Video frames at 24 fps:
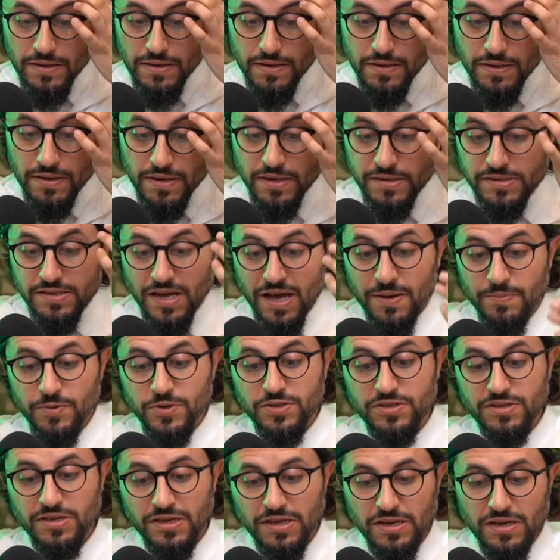
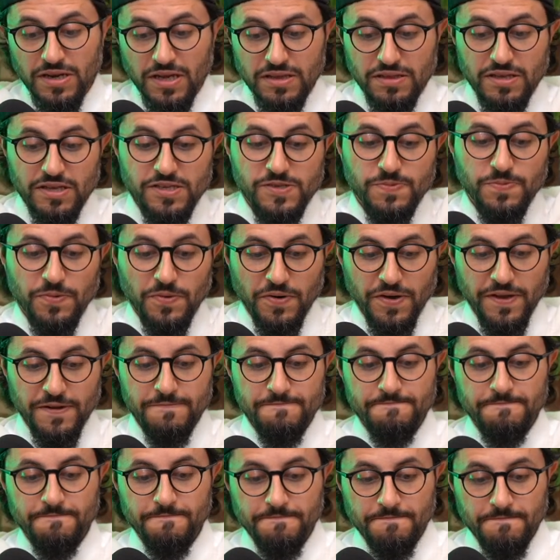Nizamuddin at this point,
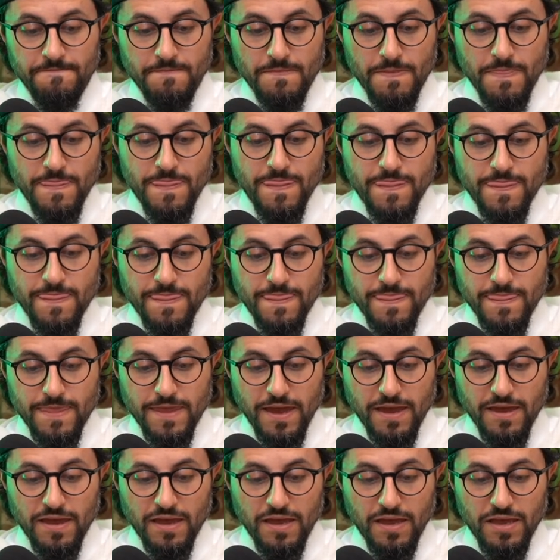
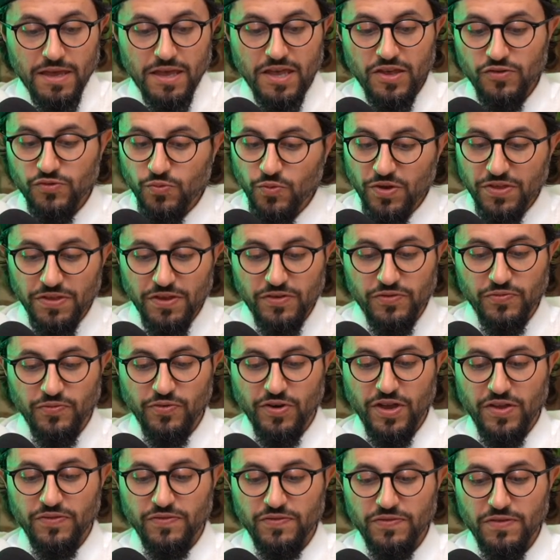he's with his
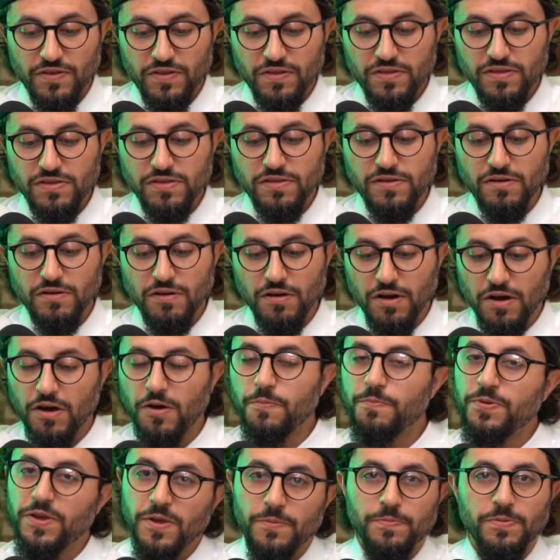friends. They're all
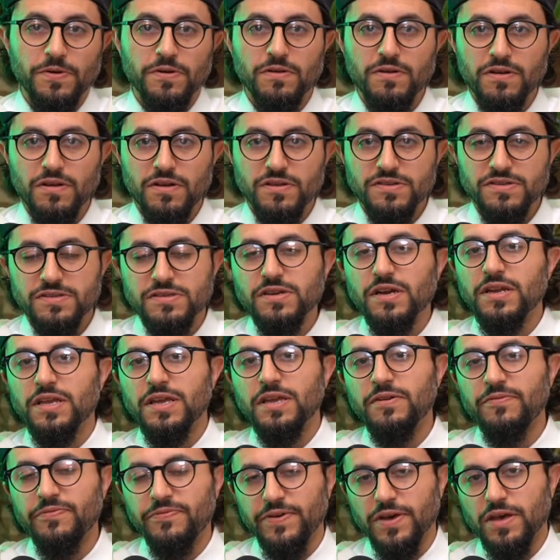people
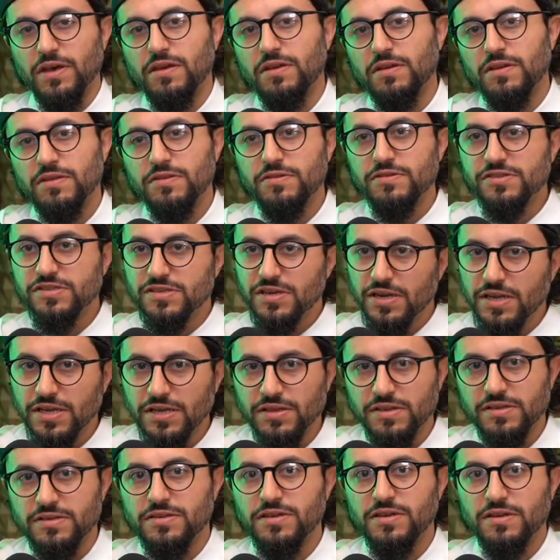studying fiqh. They're studying
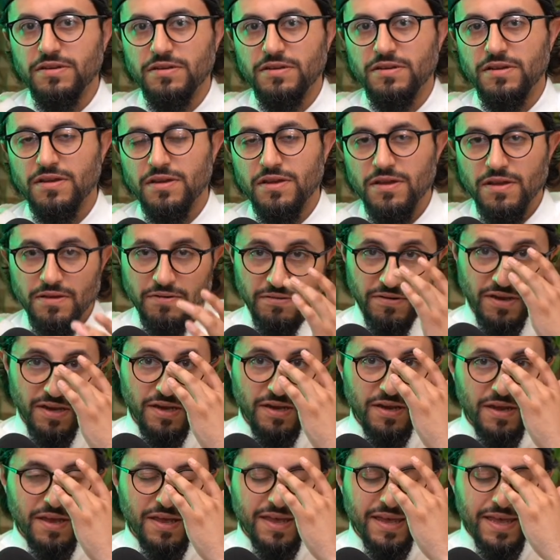the deen, right?
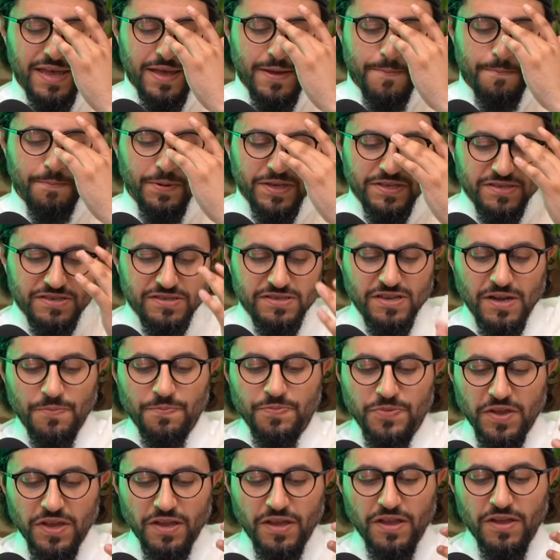But
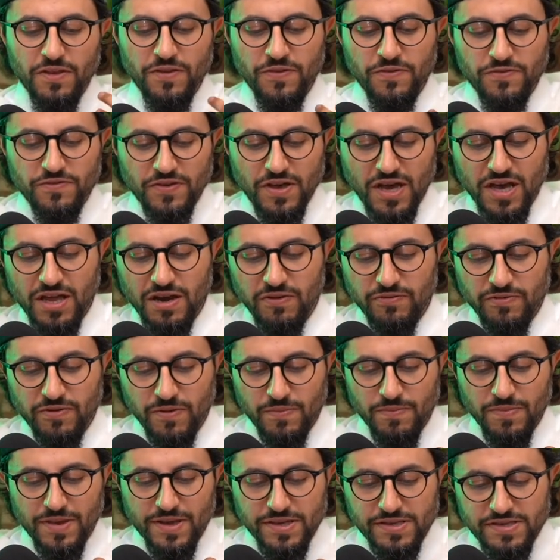something inside of
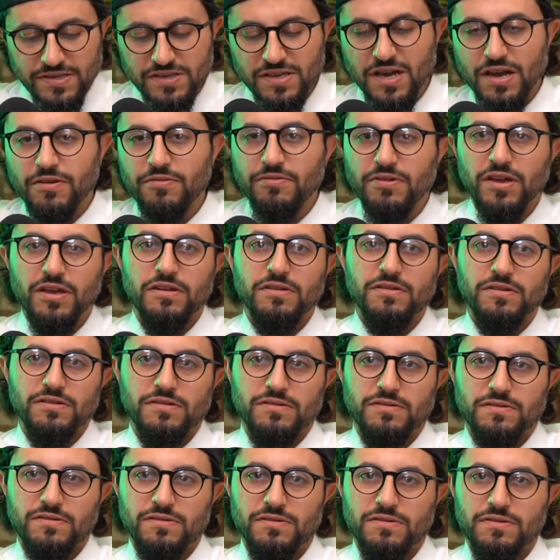him is not right.
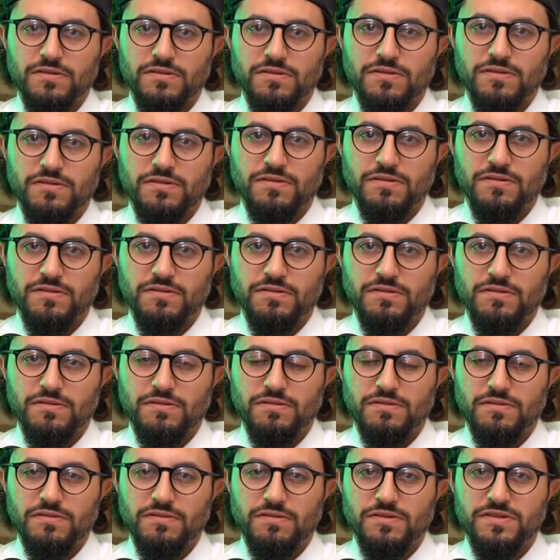
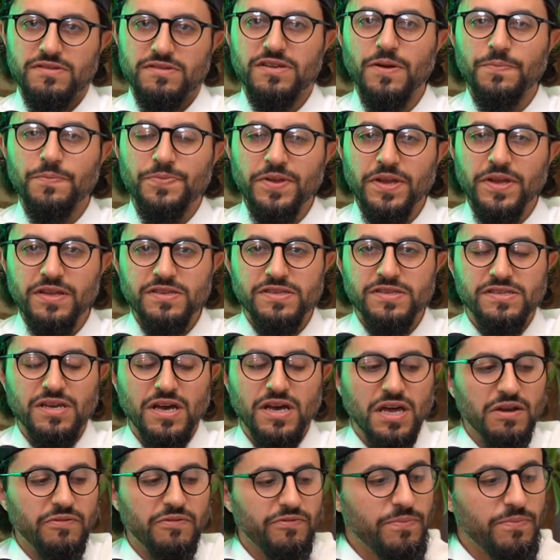Something
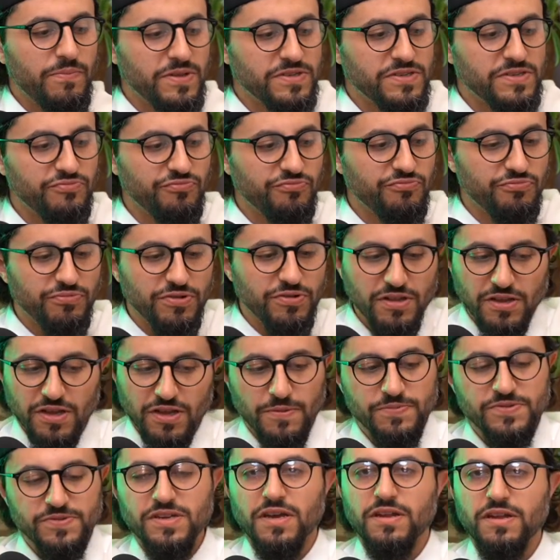inside of is really
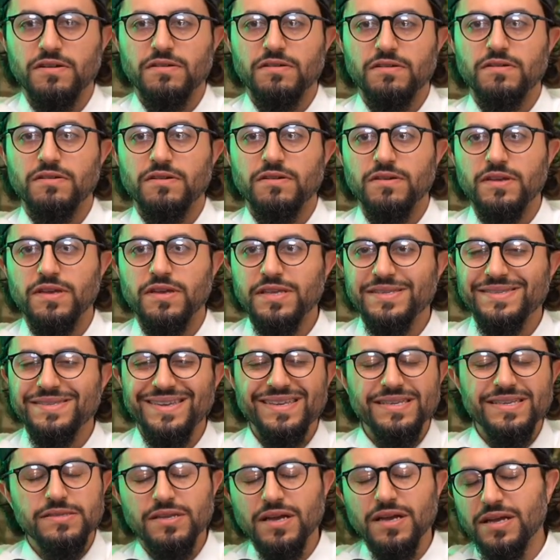upset.
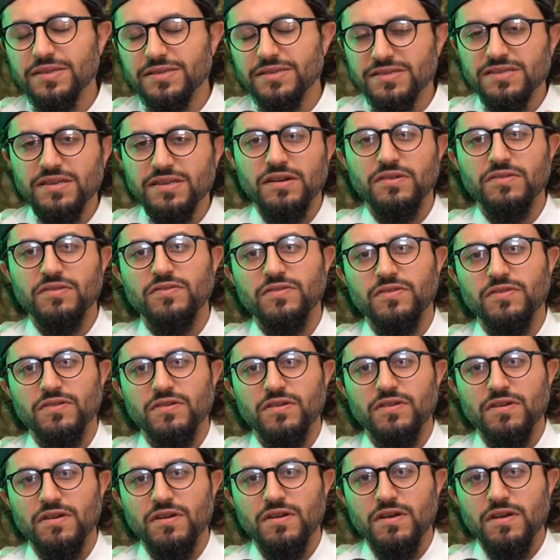He's not settled.
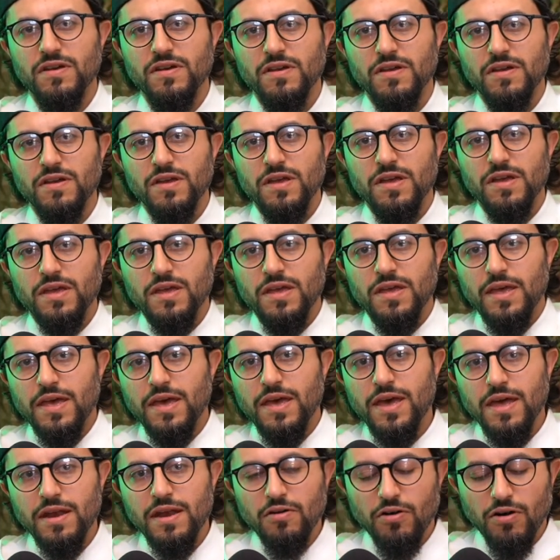
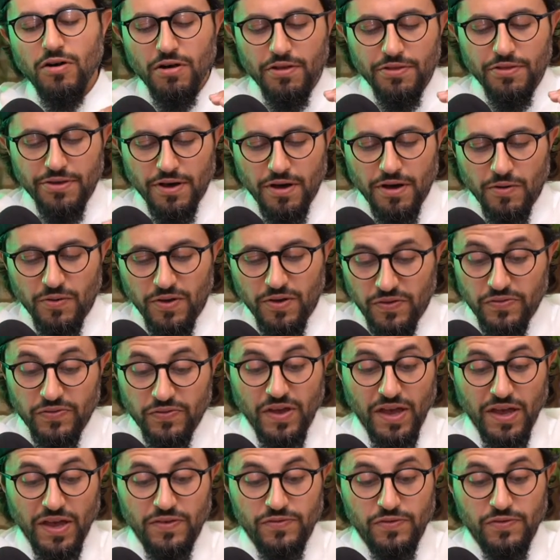And although he
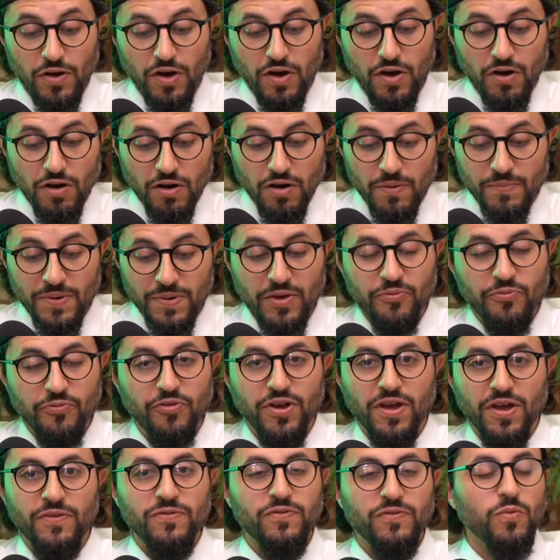says, all my
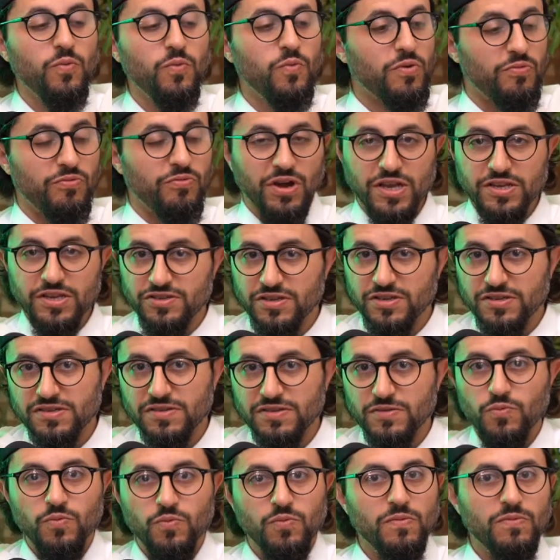friends were
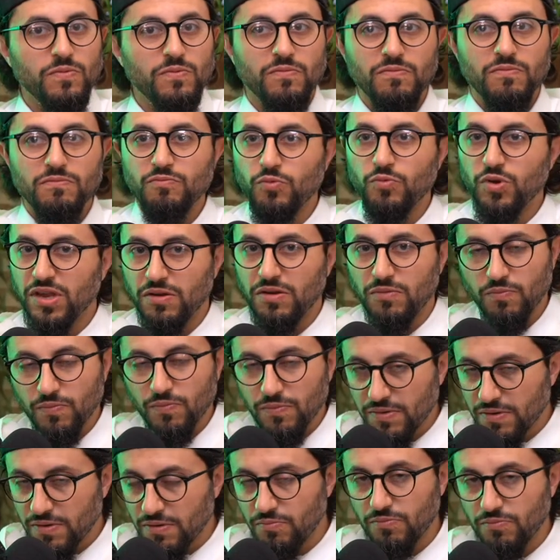righteous, we
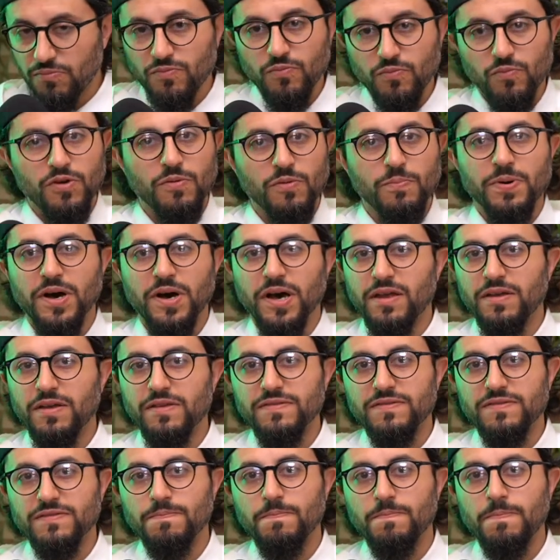were
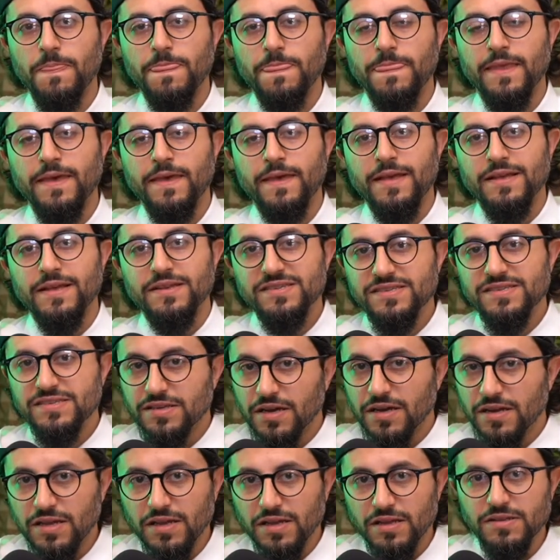pious,
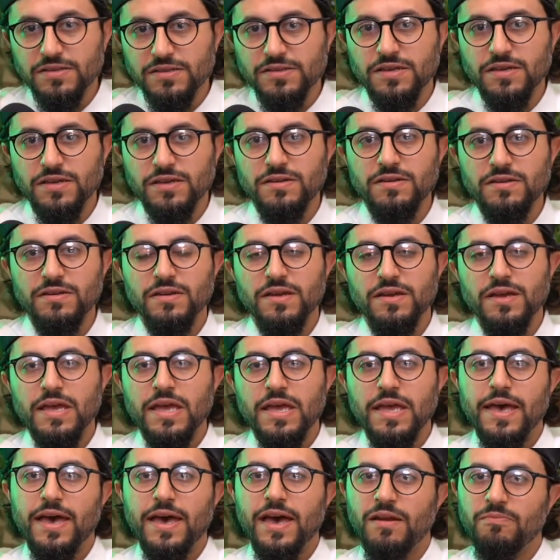studying the deen,
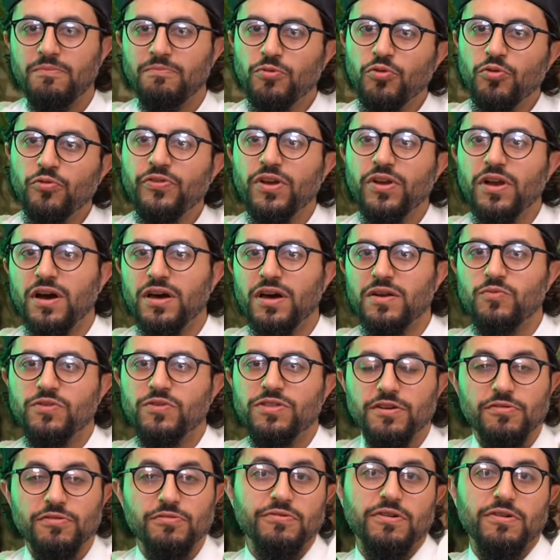and moving on
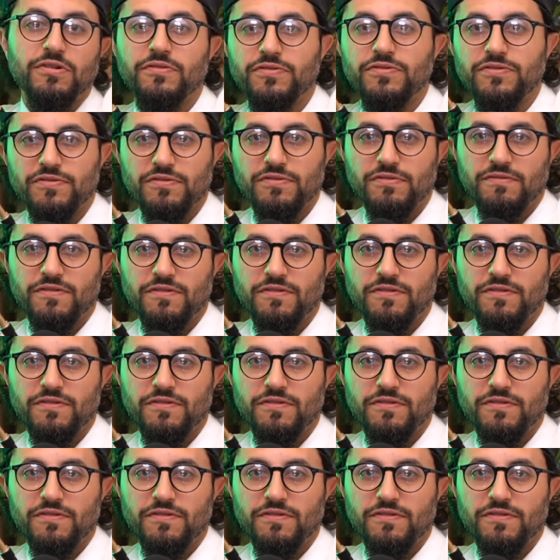with careers.